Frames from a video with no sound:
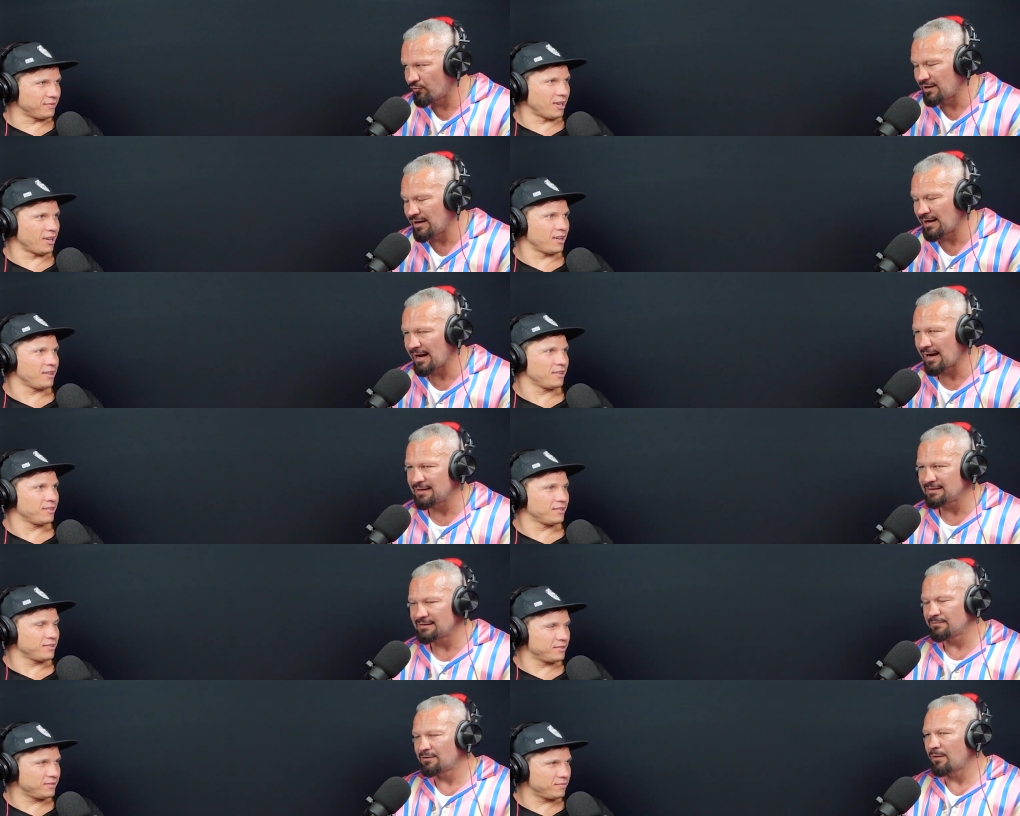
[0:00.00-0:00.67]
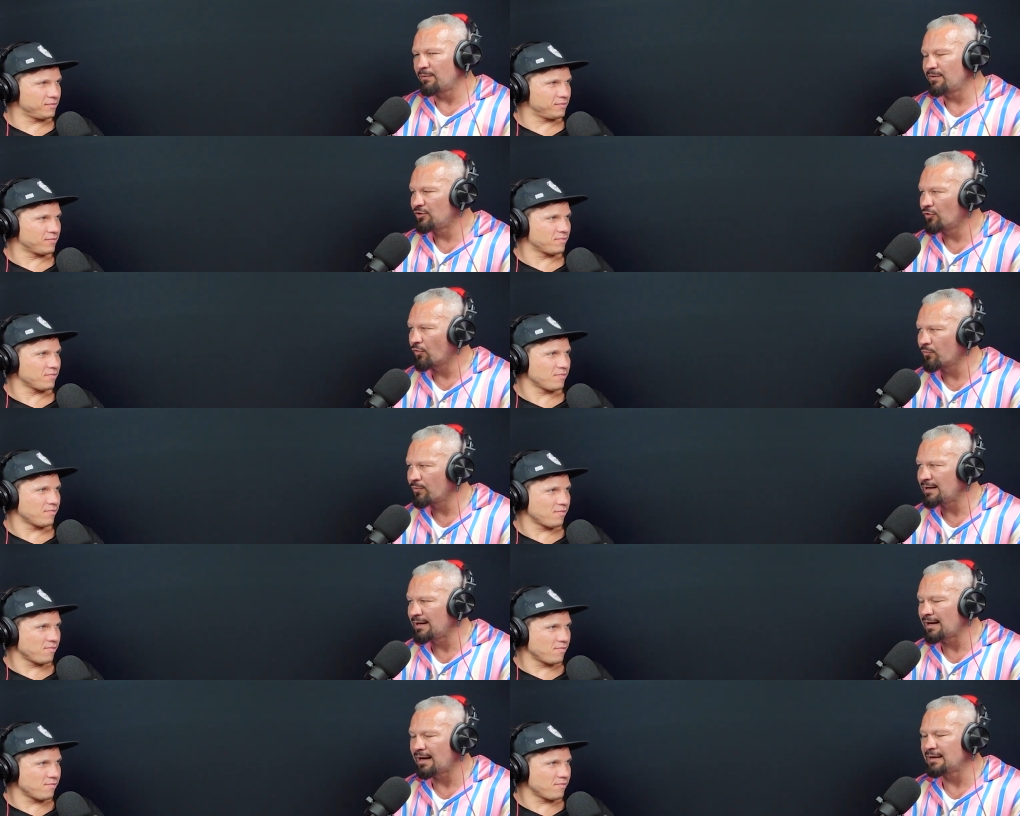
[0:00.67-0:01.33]
Speaker 1: realize, yeah. sometimes we
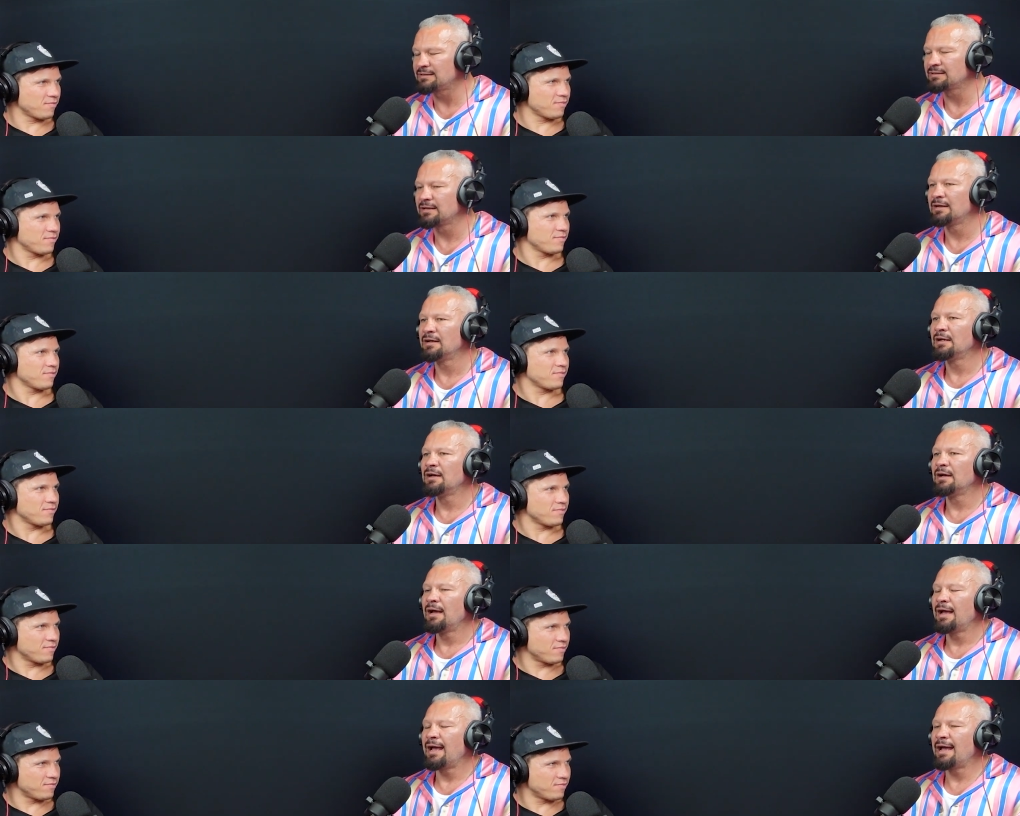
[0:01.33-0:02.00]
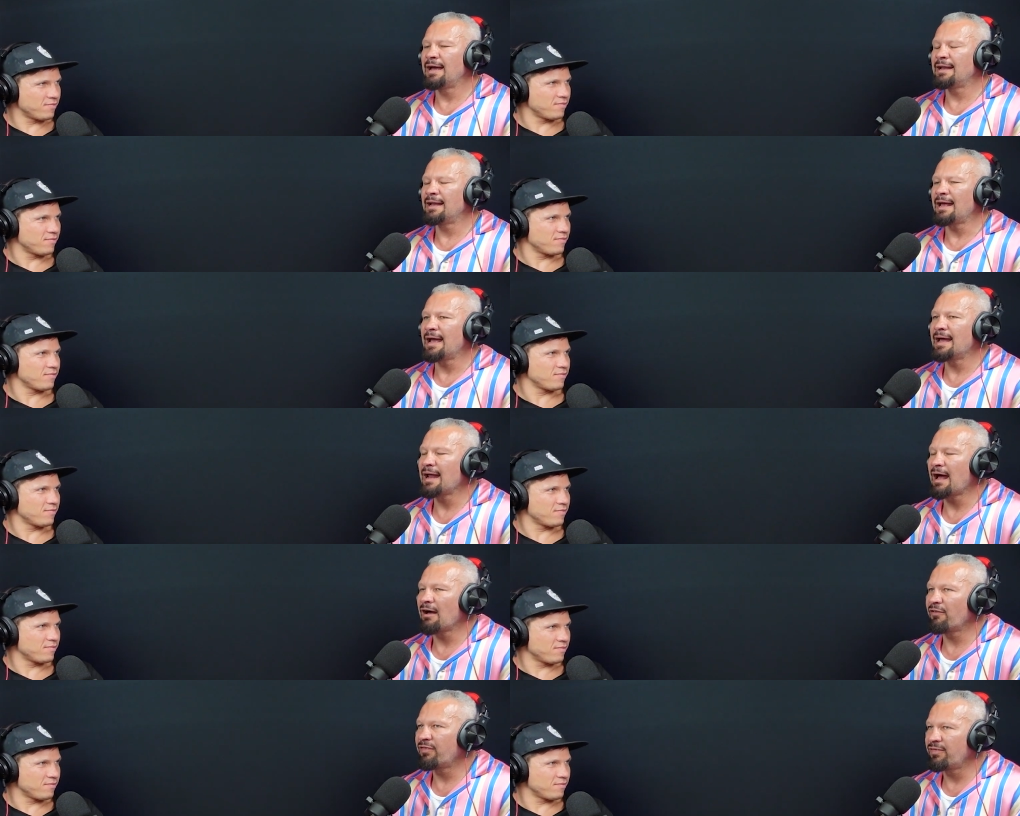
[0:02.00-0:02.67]
don't realize. And,
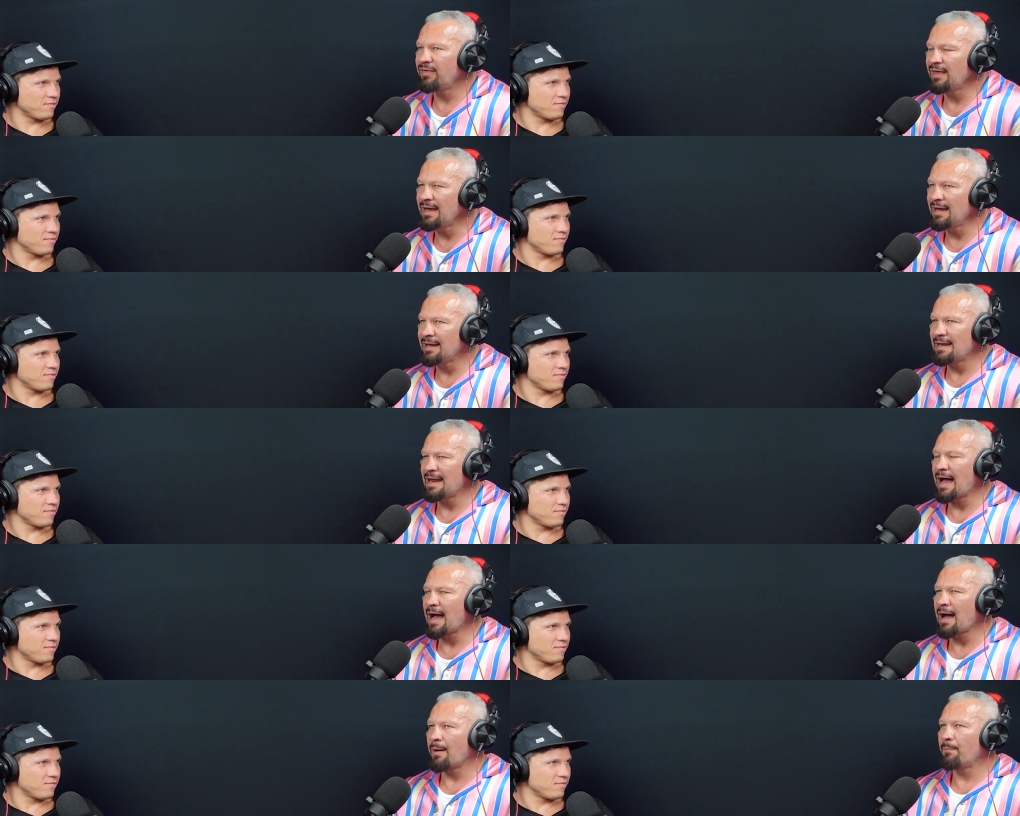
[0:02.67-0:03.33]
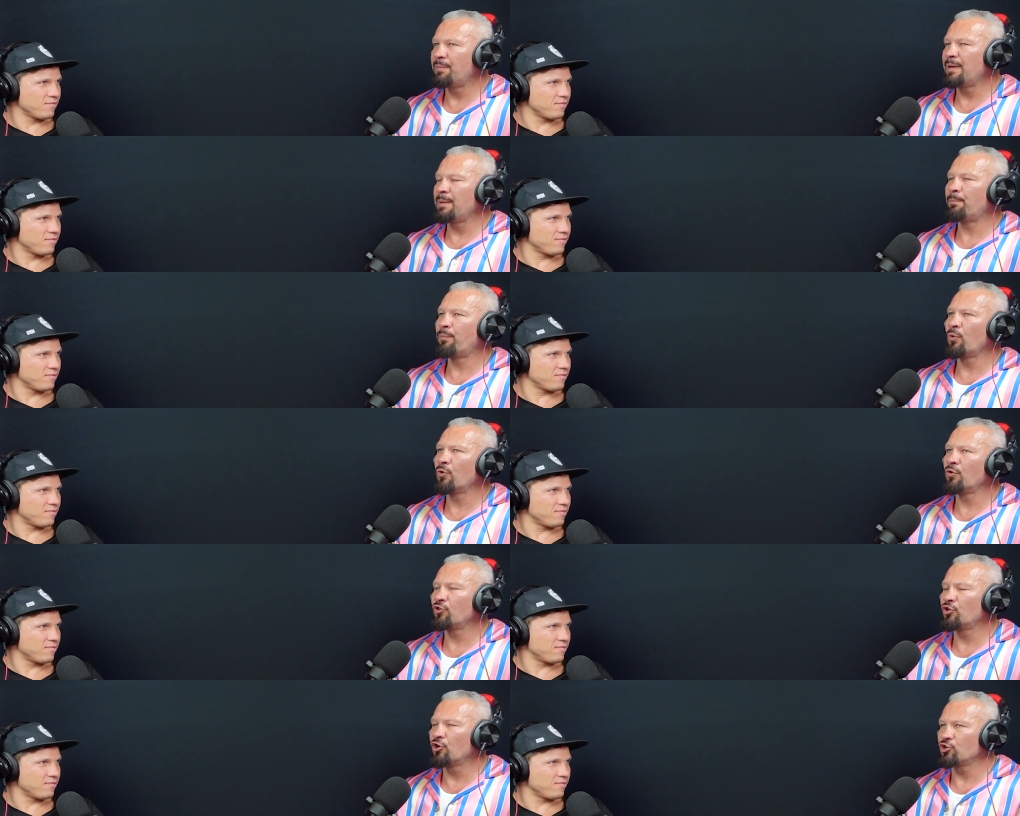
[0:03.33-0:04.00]
and I think now
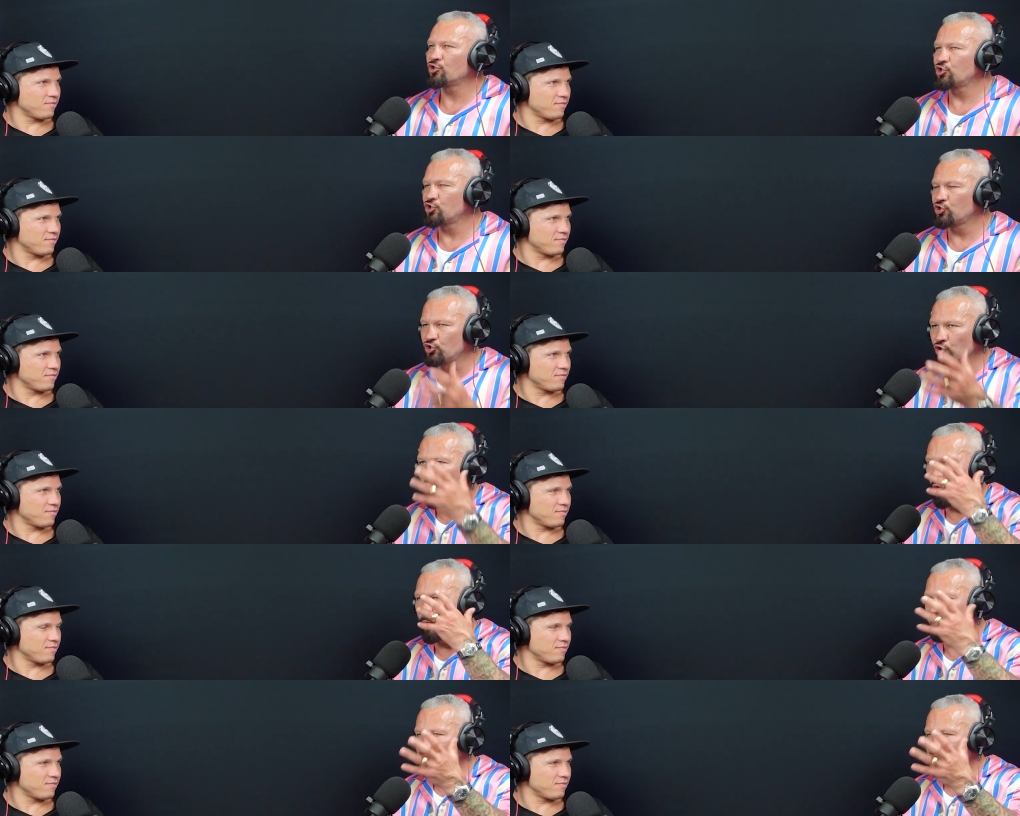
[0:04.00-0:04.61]
people got so